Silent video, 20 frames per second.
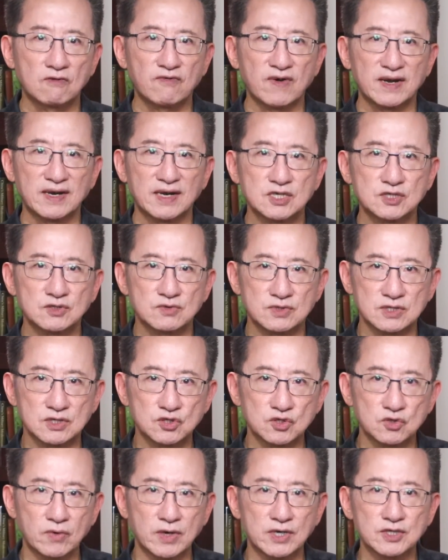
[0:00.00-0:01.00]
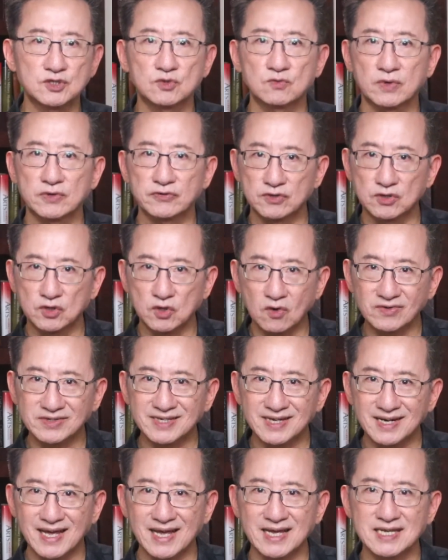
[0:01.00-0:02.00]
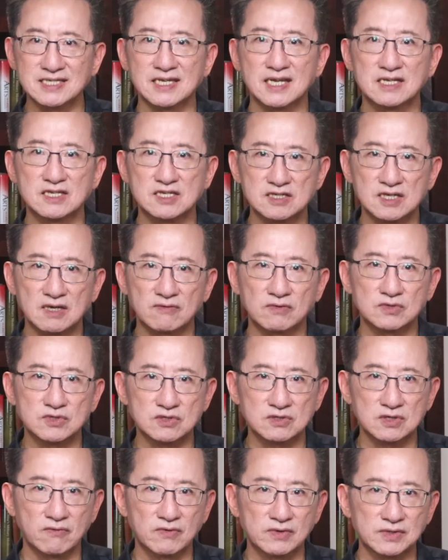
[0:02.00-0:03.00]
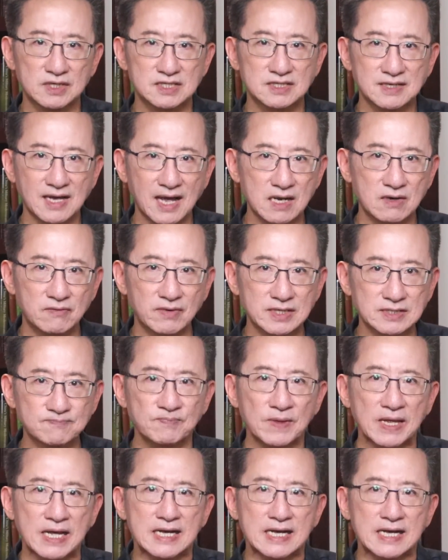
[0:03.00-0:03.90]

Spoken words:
financial situation with no delays in civil servant salaries,